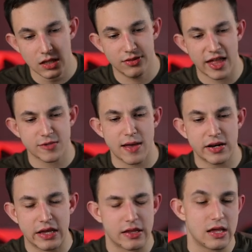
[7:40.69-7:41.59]
that's about
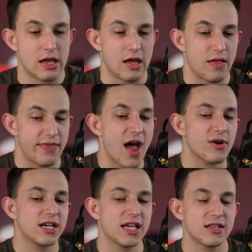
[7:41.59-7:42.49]
it. Now we're
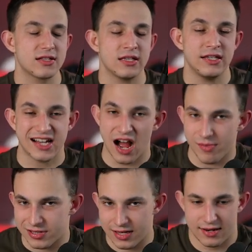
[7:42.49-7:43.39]
going to get into the
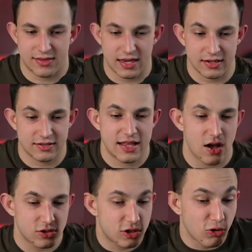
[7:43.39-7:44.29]
e-commerce side of things.
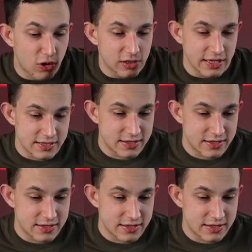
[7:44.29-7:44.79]
Now, Store Leads.